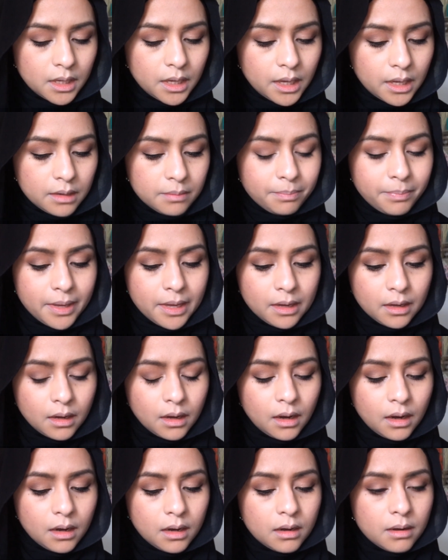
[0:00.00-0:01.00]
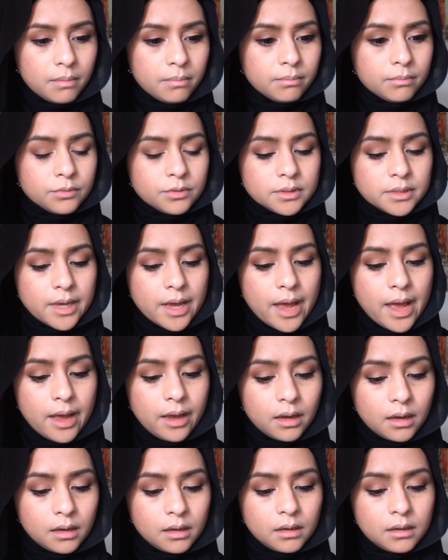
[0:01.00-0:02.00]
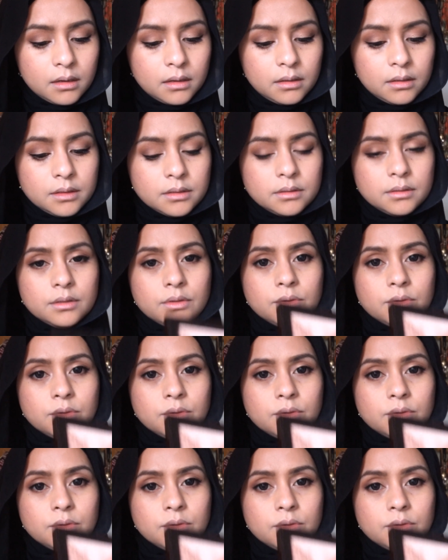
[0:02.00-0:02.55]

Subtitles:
in Pink Mosaic. Is